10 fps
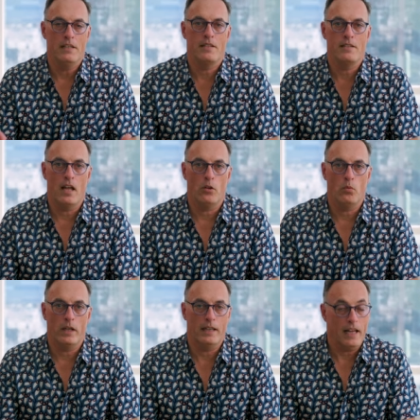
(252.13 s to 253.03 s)
this is not
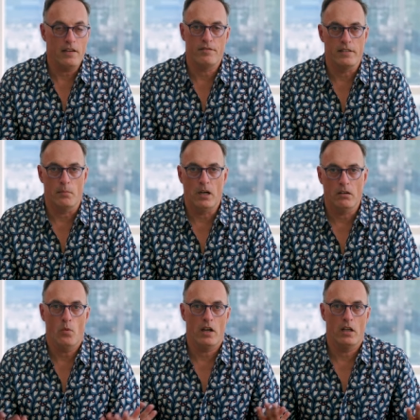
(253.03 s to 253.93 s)
what life is
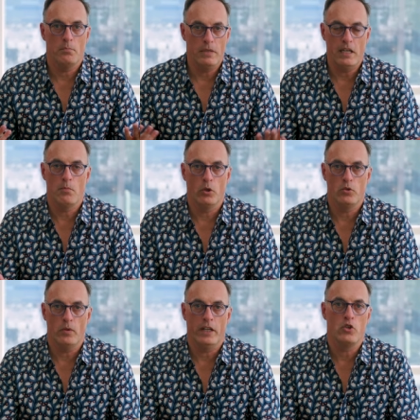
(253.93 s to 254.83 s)
about. You want to be able
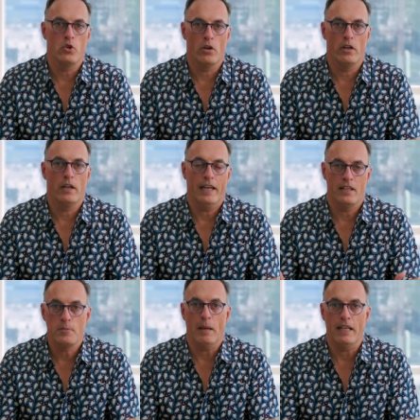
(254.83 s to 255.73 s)
to enjoy
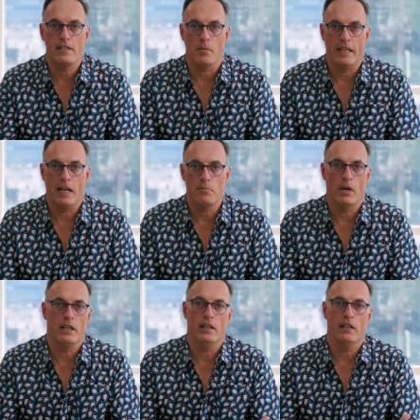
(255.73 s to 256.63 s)
and spend some of that
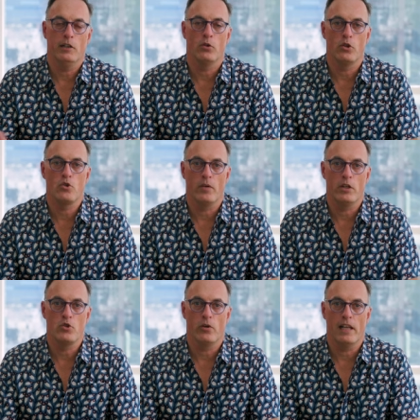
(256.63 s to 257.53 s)
money in order to
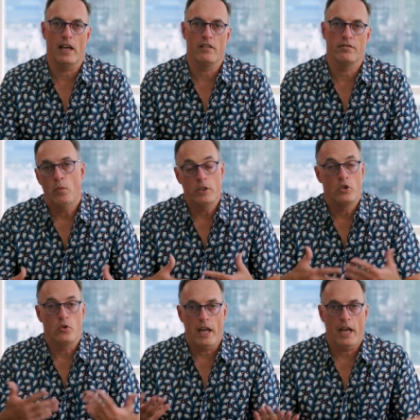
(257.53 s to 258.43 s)
enjoy life. When
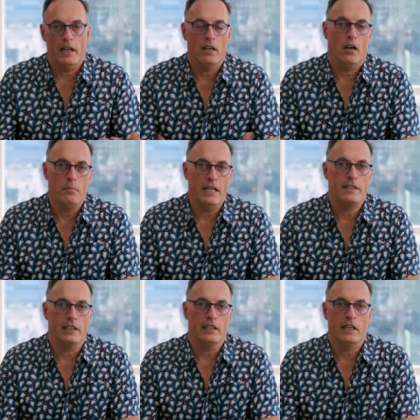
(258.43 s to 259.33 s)
Greg
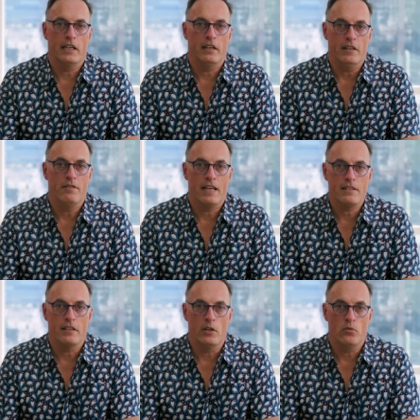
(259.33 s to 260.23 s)
basically
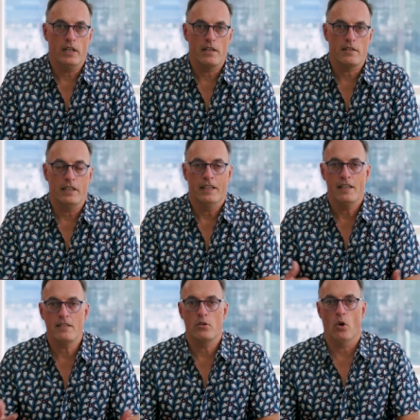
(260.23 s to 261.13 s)
invested in real estate,
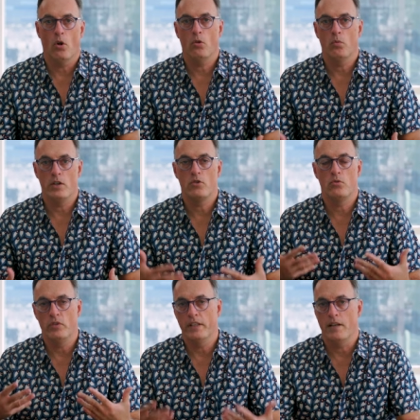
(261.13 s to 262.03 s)
his goal was
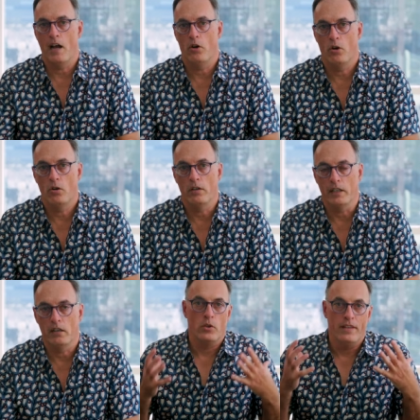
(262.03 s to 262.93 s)
to retire
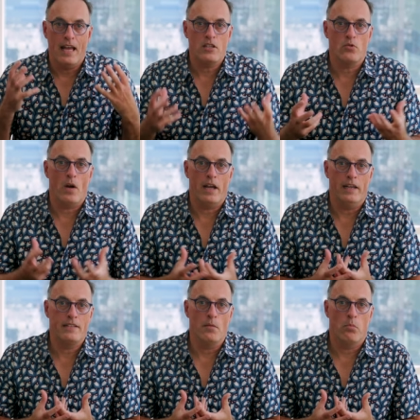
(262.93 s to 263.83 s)
early. So that's why
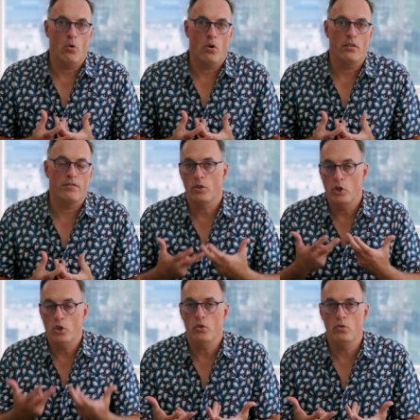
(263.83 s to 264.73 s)
it's important for
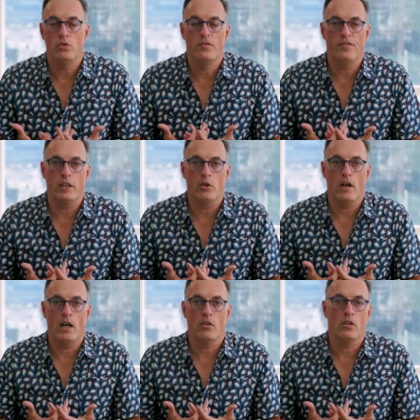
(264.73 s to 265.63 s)
you to figure
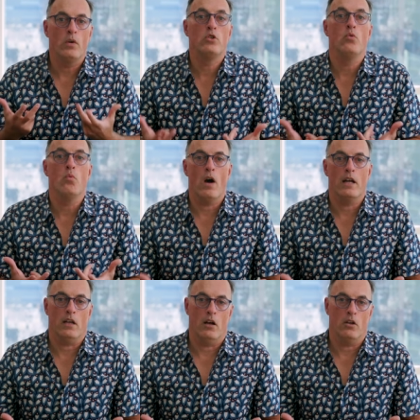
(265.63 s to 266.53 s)
out what you
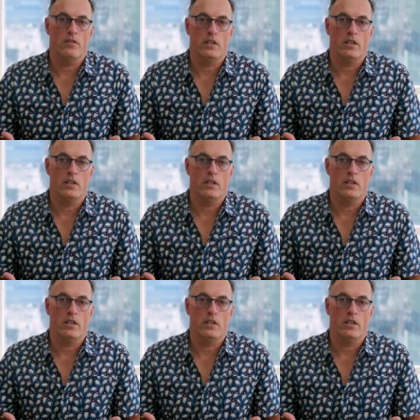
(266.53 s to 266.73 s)
want out of